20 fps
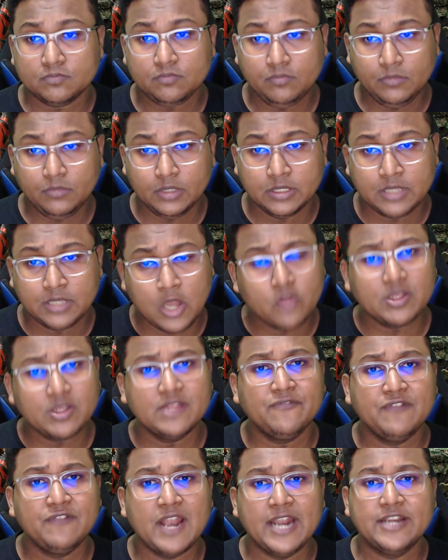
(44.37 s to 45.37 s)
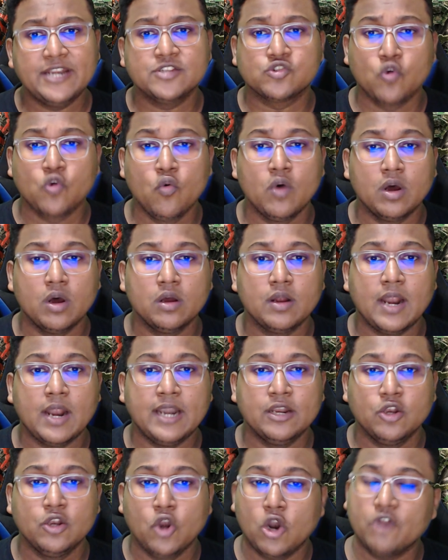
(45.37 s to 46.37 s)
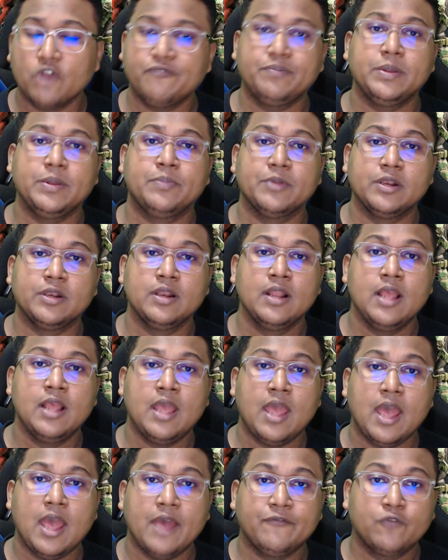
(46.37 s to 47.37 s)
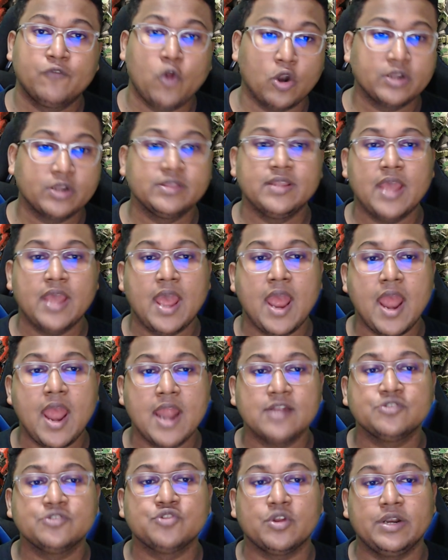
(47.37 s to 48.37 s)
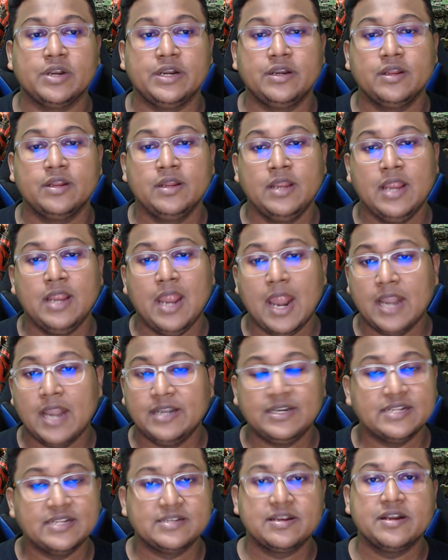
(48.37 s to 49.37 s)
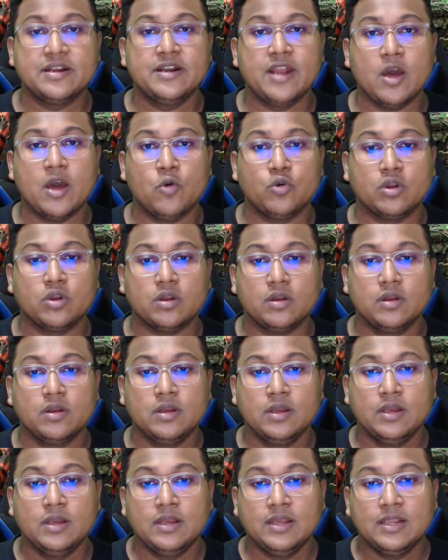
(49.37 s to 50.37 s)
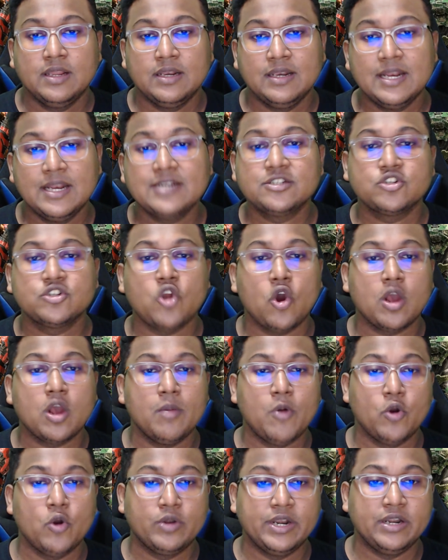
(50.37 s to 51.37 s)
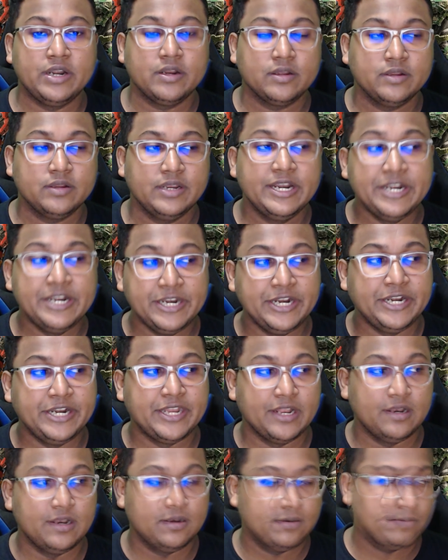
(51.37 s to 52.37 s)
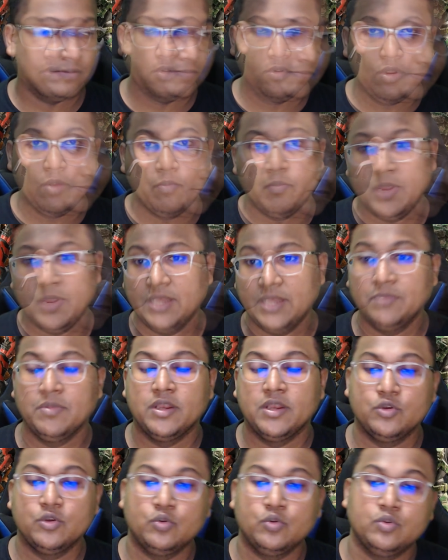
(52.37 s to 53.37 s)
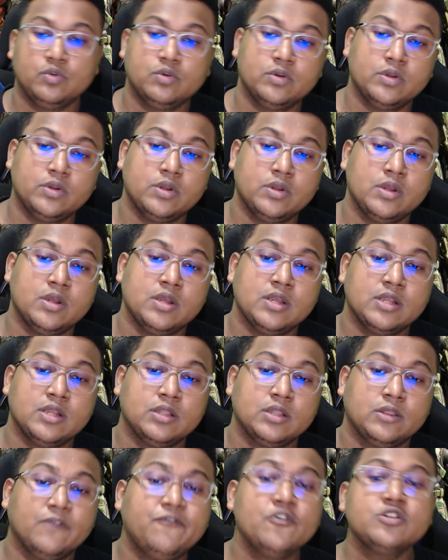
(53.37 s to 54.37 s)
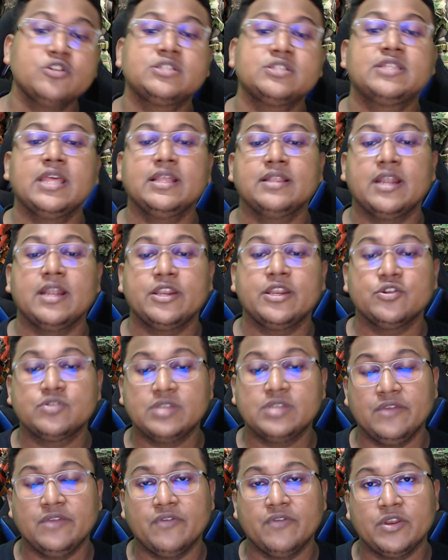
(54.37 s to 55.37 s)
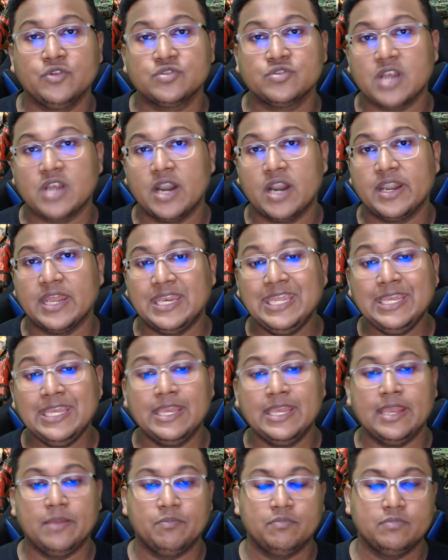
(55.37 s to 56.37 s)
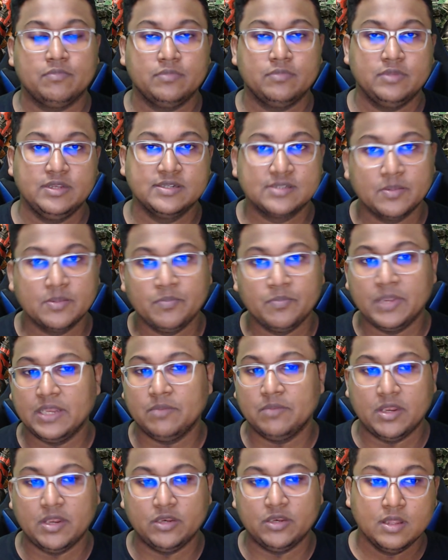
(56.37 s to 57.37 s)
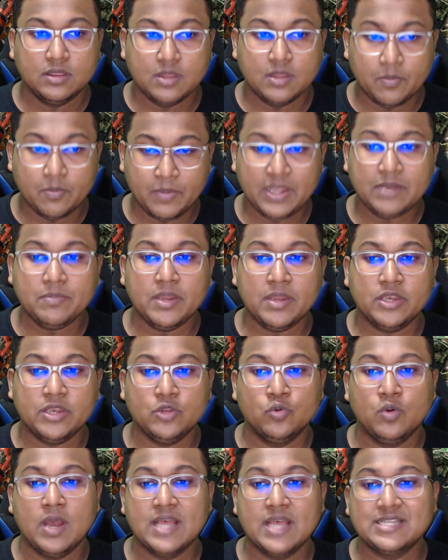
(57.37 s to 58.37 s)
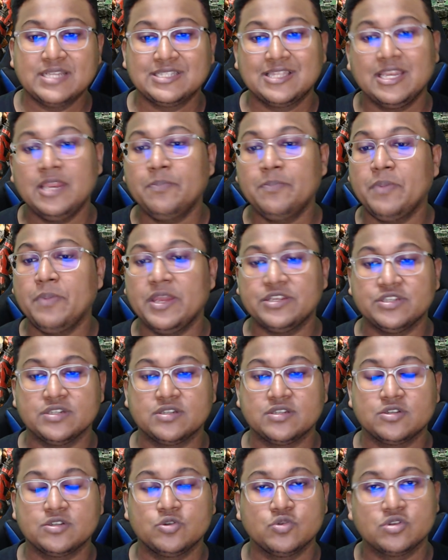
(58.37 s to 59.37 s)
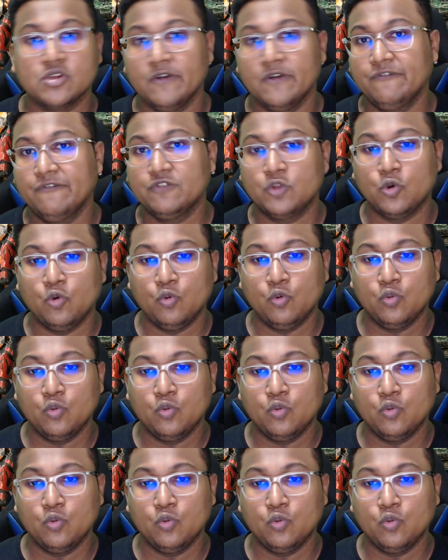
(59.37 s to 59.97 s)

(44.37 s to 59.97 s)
Now that the flight is over and a lot of people have gotten their hands on it and tested it out, let's talk about it in detail. Main menu. The first thing that you see when you start any game is the main menu. The main menu has 3 pages to surf through: